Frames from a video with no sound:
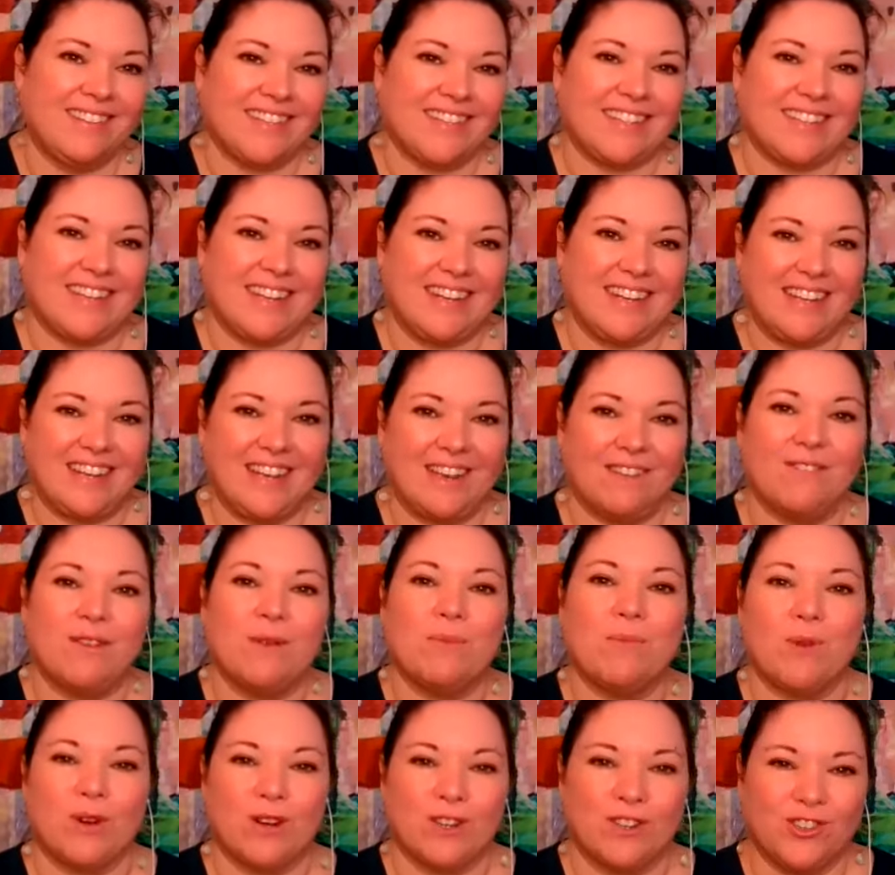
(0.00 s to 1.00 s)
That's going to
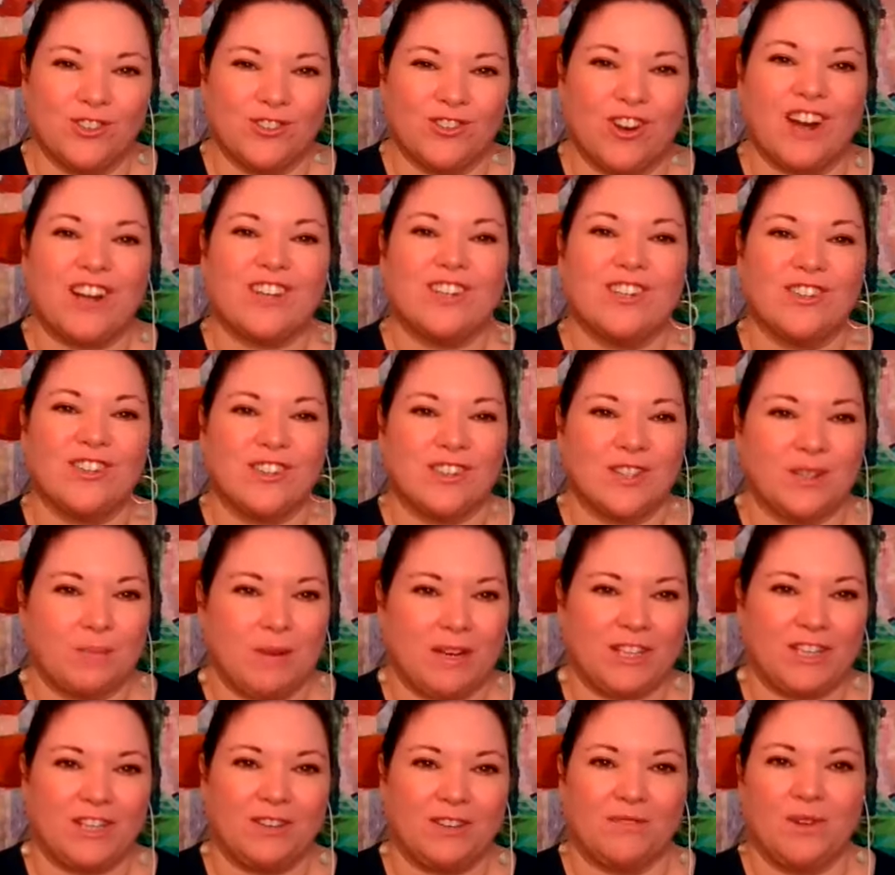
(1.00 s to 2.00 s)
give you more structure,
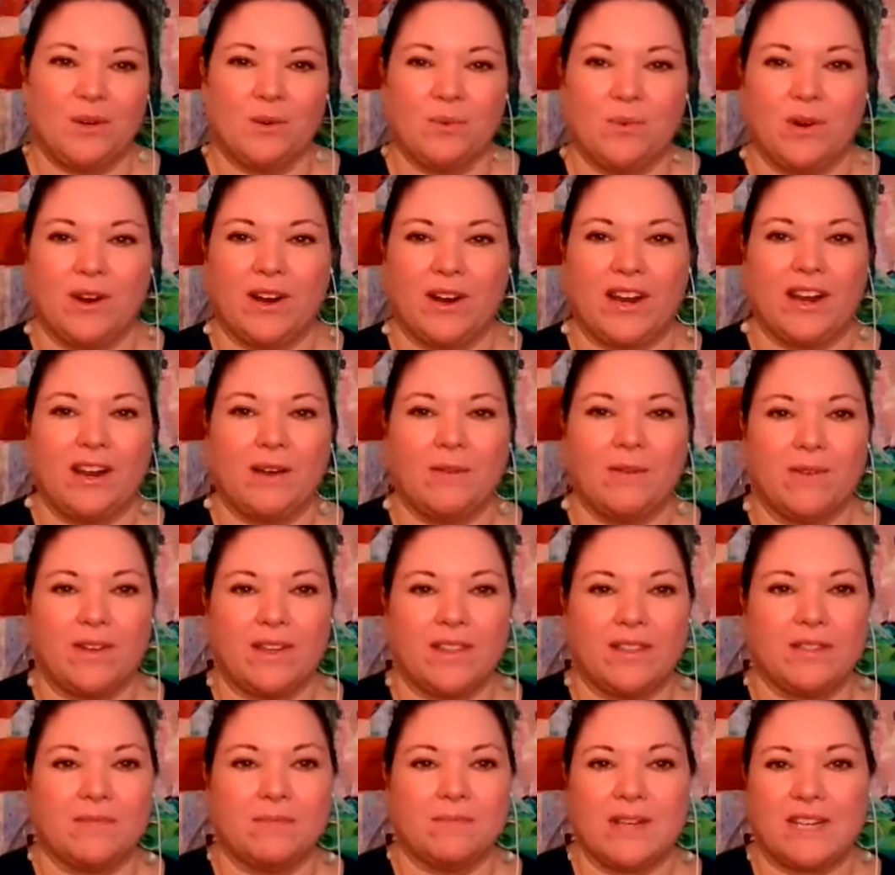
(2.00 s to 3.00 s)
especially if you're working
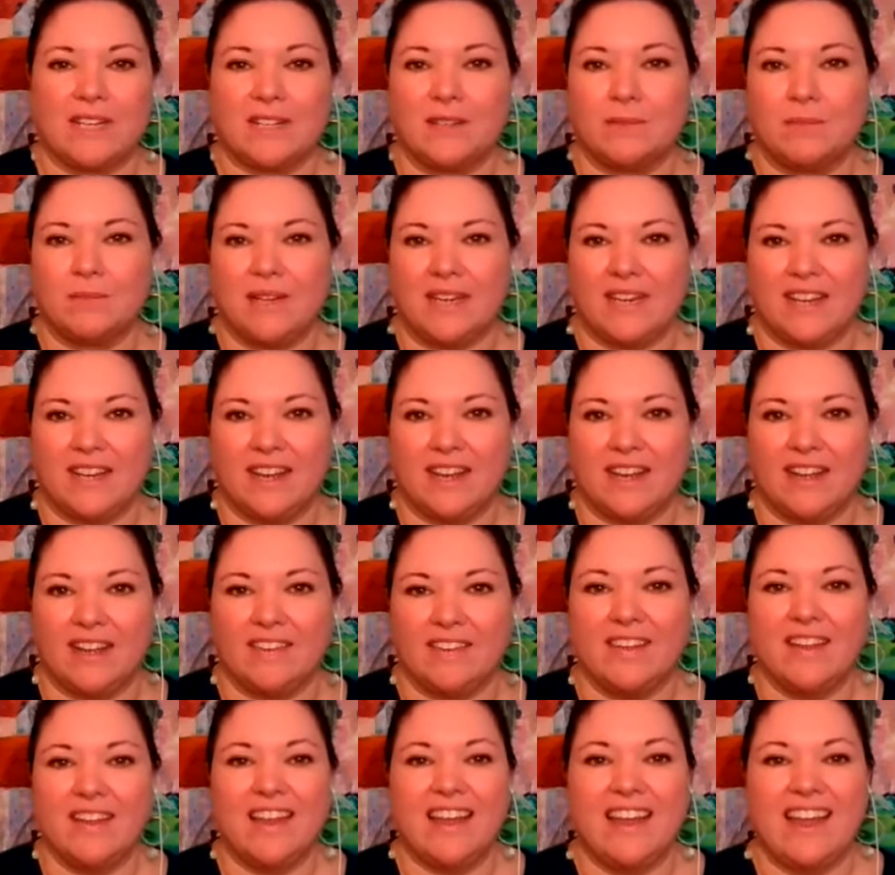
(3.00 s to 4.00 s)
with mixed
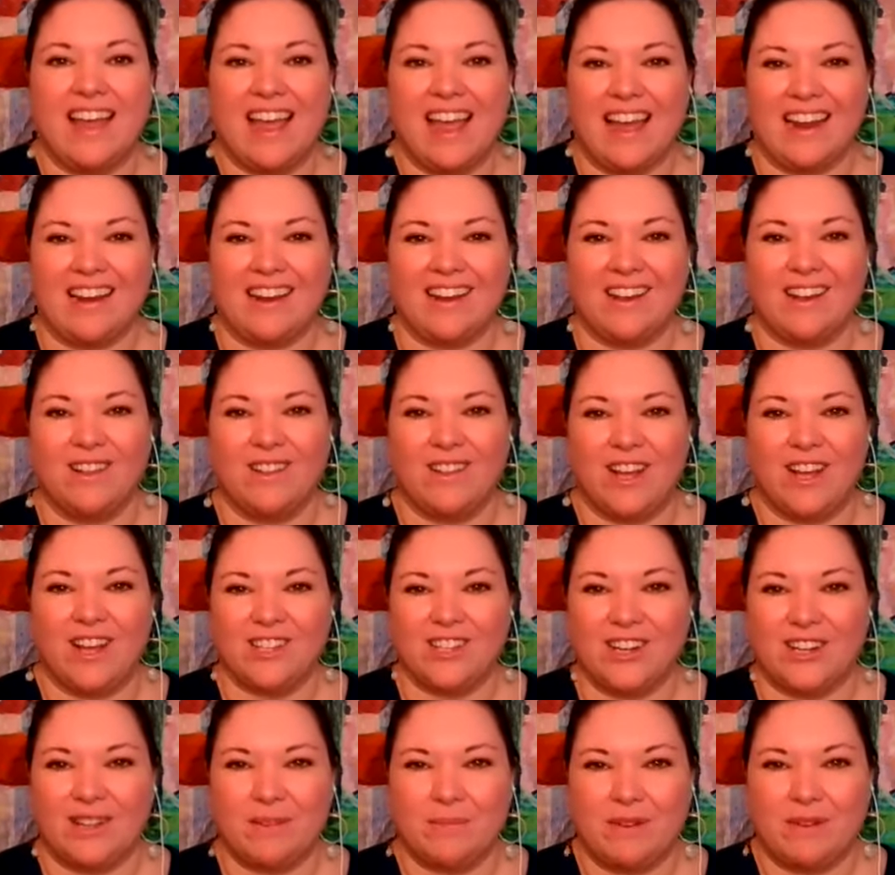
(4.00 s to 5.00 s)
media, adding
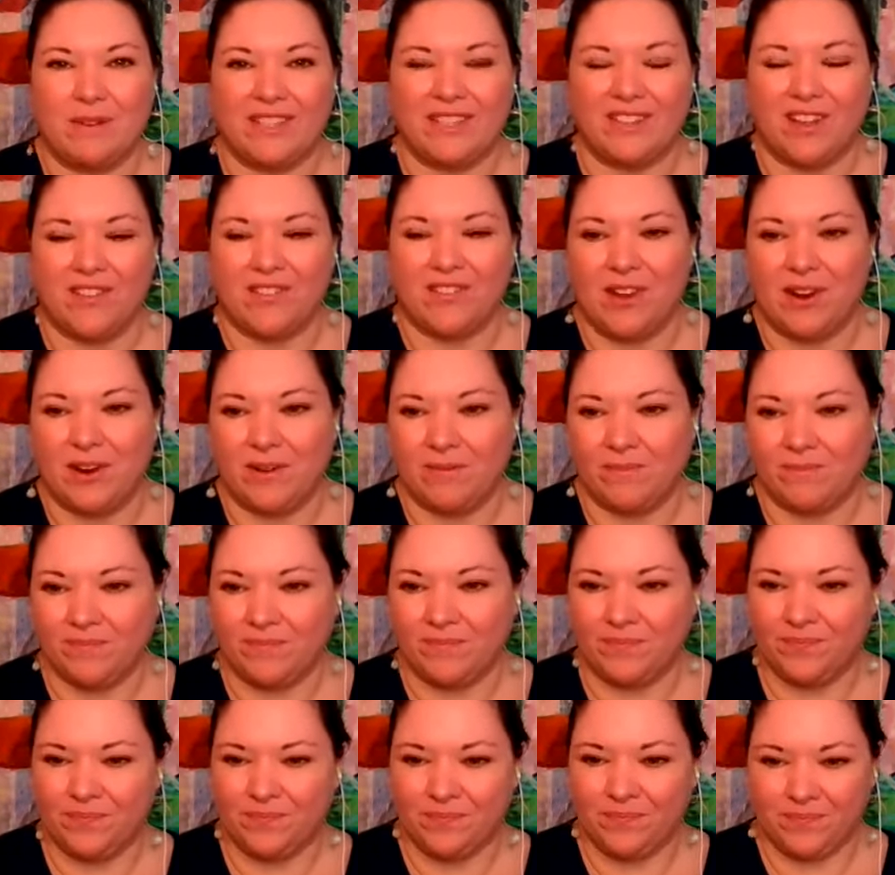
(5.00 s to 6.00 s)
collage elements on there.
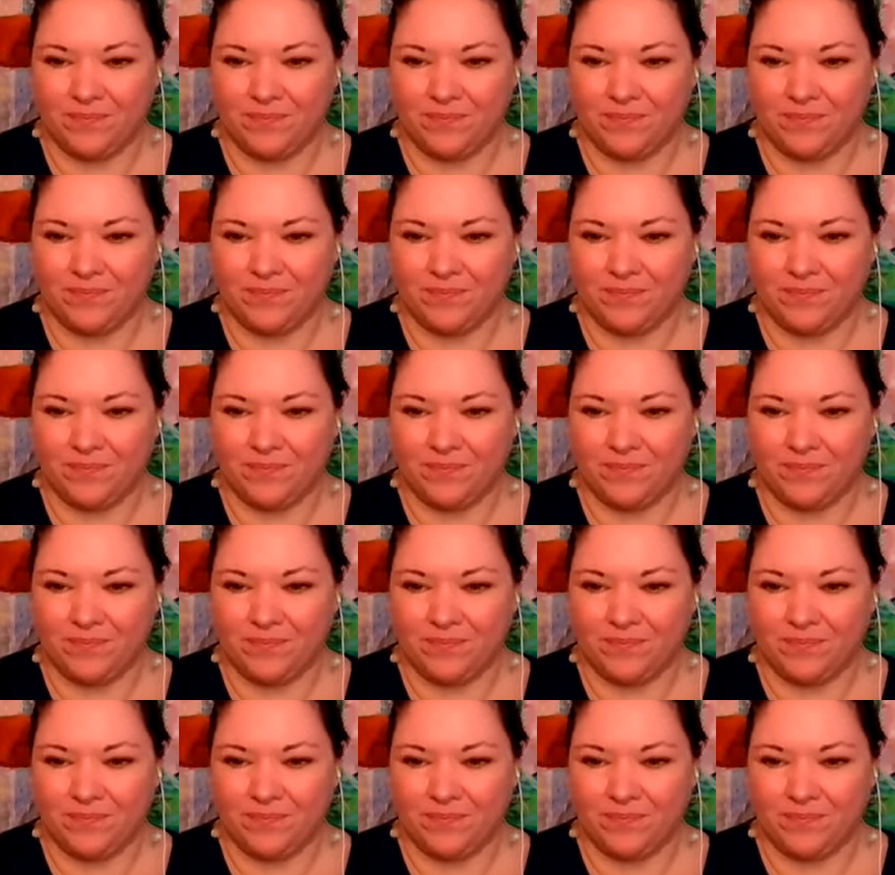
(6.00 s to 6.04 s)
